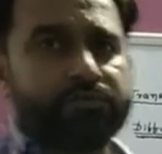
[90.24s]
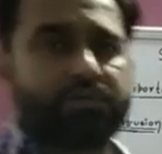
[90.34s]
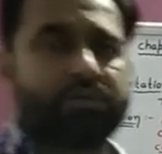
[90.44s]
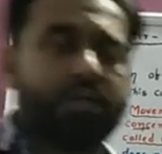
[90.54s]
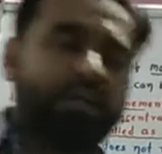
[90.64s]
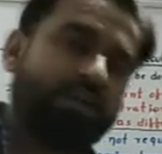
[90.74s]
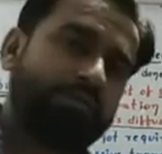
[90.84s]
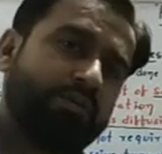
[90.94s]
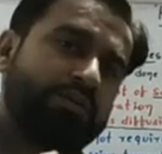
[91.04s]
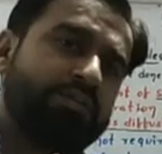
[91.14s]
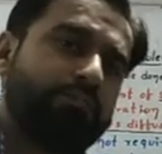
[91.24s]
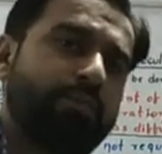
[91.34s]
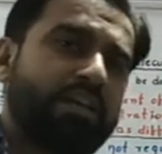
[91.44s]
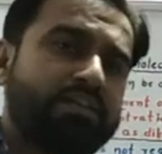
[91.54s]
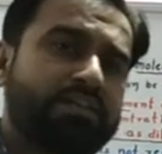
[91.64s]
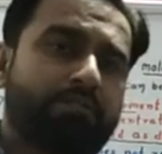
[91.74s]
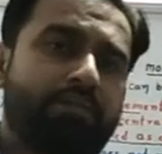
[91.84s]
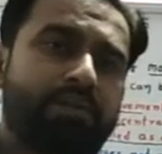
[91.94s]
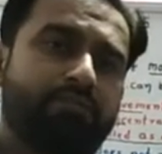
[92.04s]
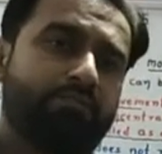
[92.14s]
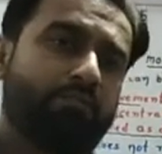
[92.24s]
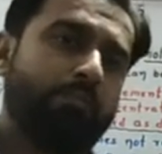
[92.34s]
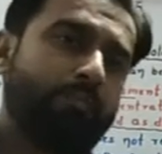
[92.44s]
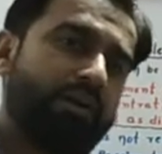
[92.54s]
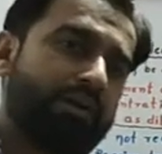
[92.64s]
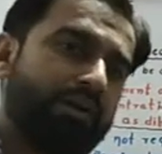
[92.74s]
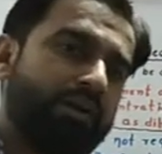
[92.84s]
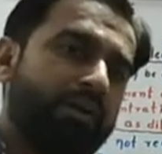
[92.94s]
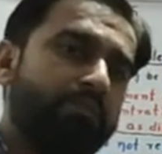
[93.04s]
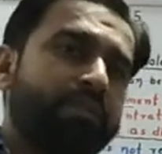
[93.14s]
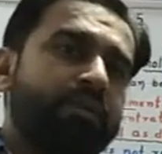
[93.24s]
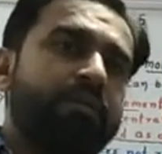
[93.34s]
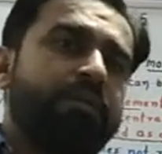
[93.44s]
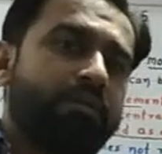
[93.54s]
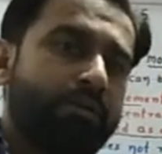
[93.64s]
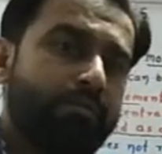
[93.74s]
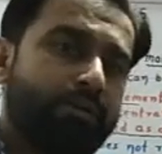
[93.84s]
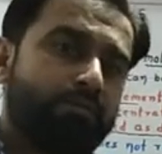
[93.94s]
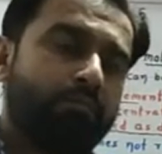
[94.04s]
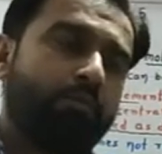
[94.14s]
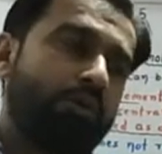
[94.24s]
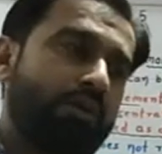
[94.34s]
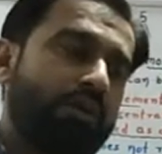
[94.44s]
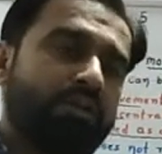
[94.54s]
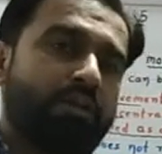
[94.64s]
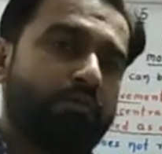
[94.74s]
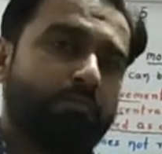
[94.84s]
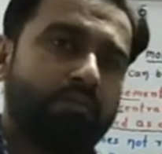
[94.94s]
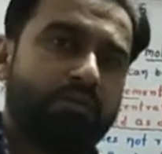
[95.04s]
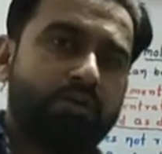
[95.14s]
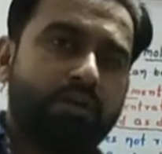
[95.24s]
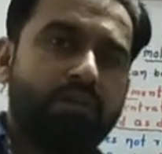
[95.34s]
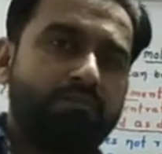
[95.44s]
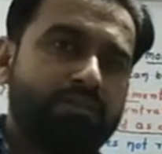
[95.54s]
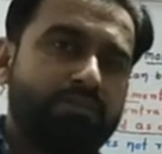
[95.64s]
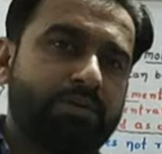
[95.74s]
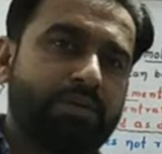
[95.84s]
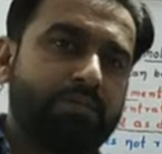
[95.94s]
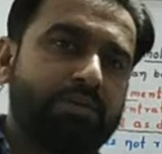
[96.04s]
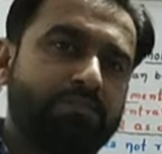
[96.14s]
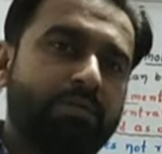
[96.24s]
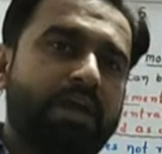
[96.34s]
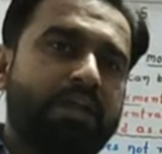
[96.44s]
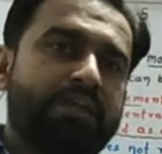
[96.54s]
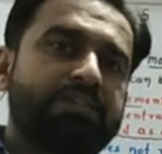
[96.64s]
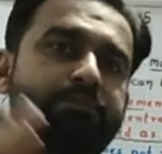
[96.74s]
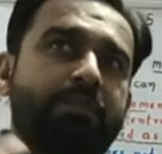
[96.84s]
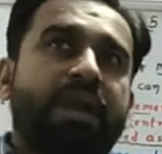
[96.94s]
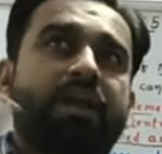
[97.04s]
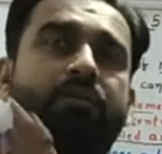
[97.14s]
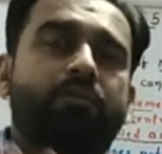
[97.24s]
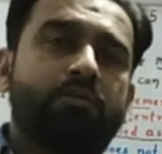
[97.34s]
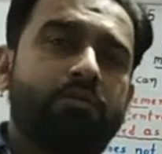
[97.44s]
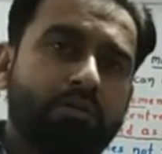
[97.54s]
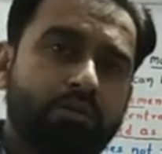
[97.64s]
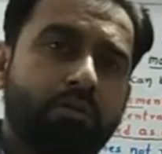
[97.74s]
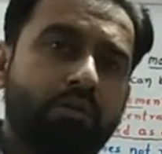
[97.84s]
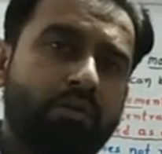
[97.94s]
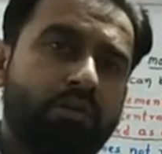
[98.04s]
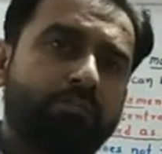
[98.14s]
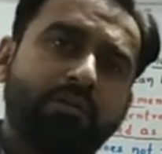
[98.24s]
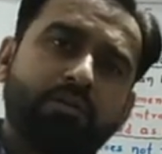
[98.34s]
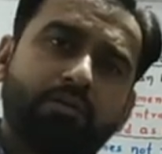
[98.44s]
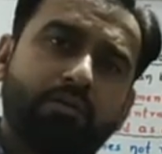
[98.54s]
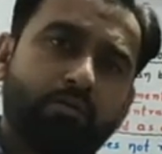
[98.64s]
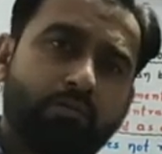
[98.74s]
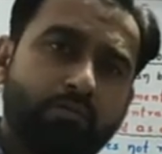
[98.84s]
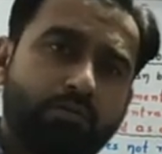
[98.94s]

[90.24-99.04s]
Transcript: I gave you a simple example. If you open a perfume bottle in the room, after some time the smell is spread all the room.